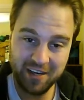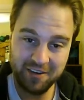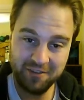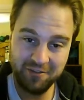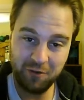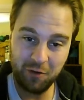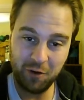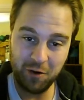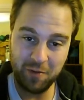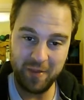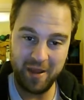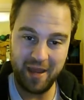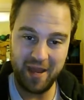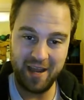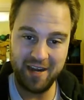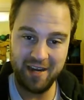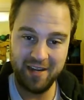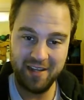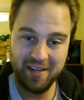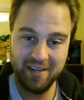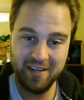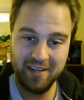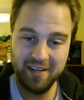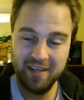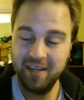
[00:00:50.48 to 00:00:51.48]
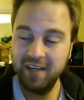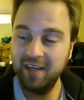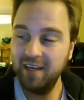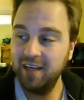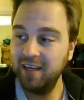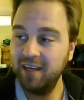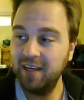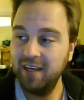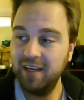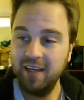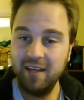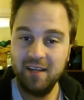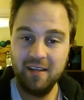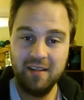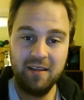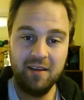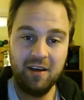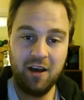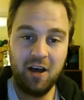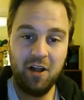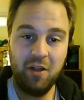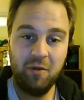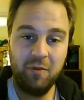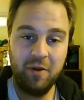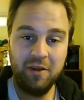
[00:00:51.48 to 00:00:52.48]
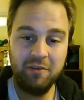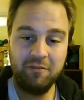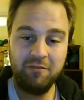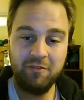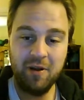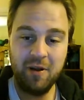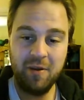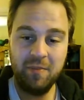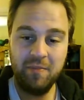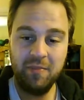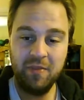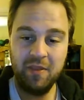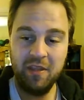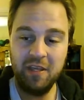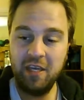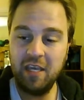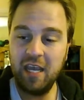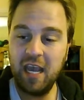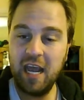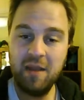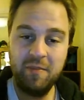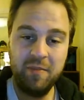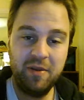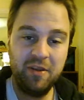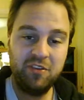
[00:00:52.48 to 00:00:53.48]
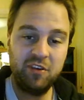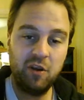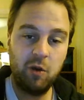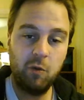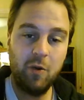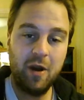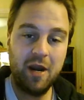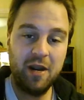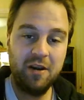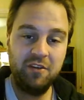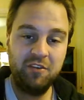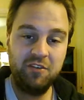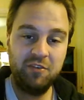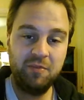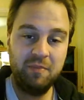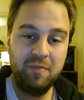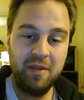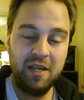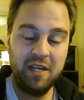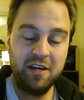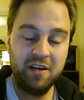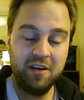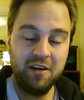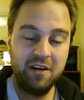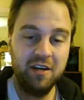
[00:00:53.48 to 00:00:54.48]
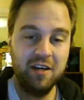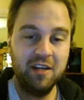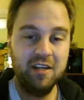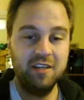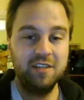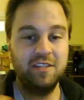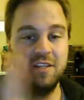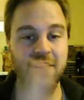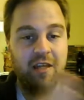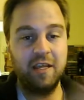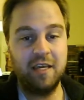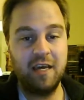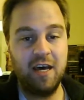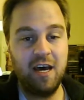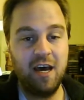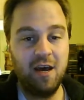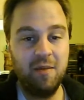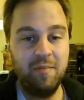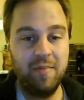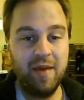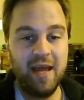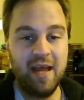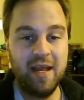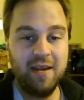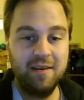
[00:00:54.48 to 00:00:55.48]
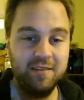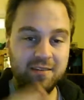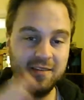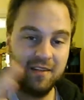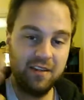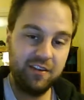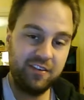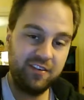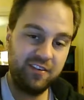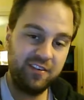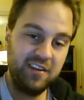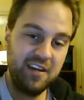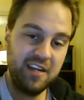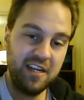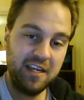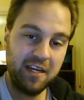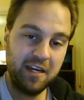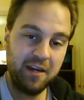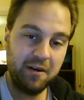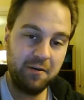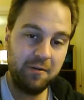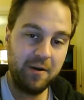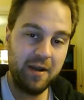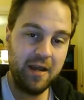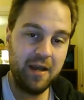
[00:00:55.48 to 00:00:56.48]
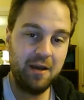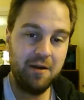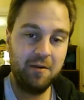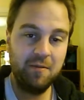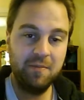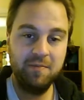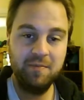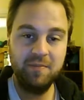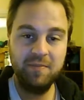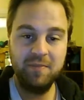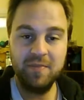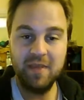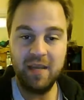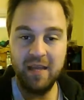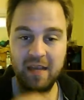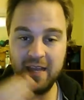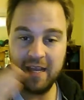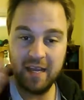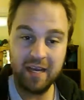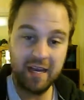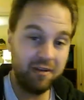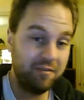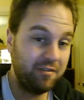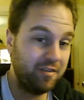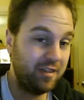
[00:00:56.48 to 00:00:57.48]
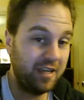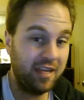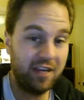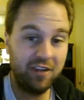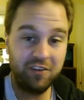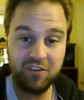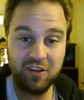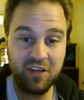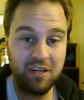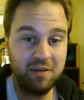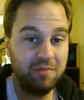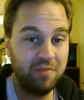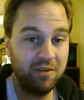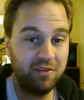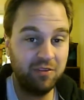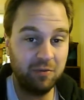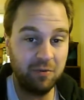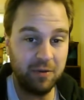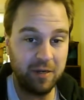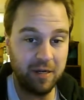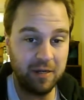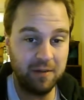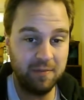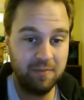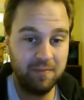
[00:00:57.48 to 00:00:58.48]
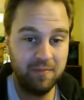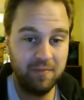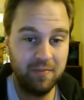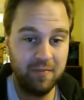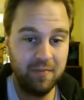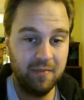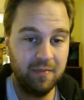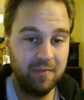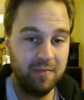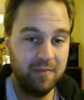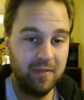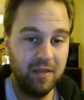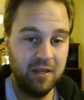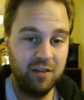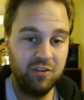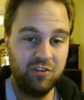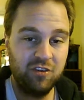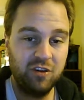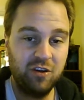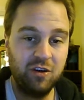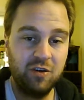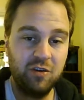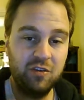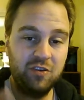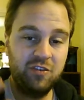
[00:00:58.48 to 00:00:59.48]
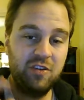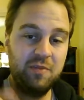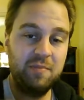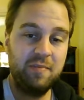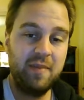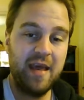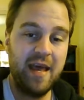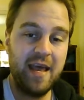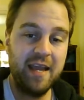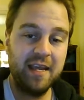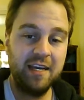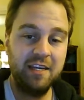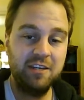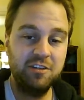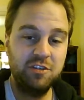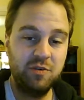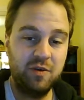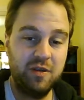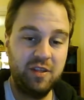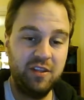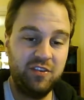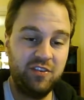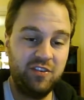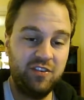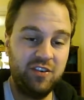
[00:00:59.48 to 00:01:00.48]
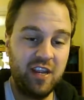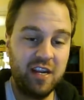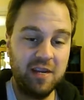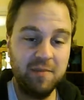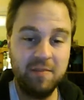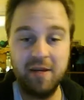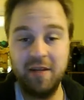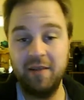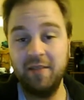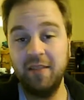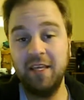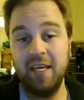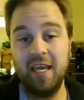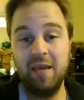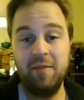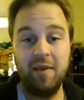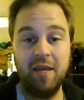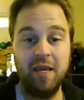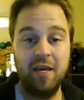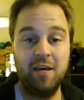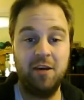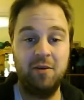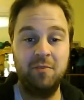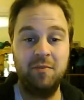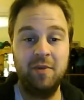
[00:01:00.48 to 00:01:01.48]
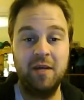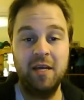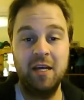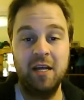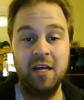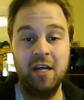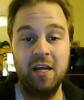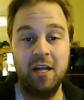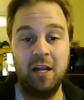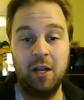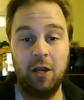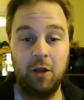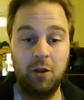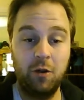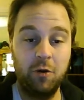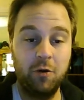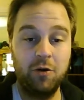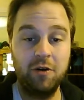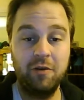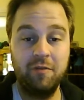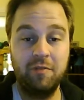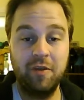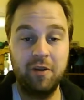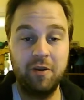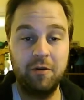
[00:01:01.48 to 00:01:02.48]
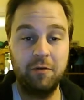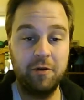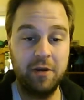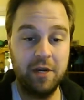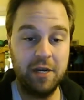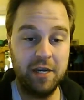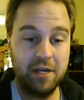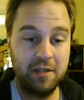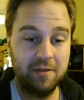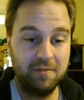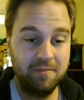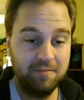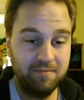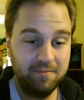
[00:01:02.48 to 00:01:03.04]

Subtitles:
format. All the way from the enemy's awareness meter, to the combat, to the sneaking around, and everything else in between. So sit back and enjoy this segment of the Gaming Helm, Lord of the Creed.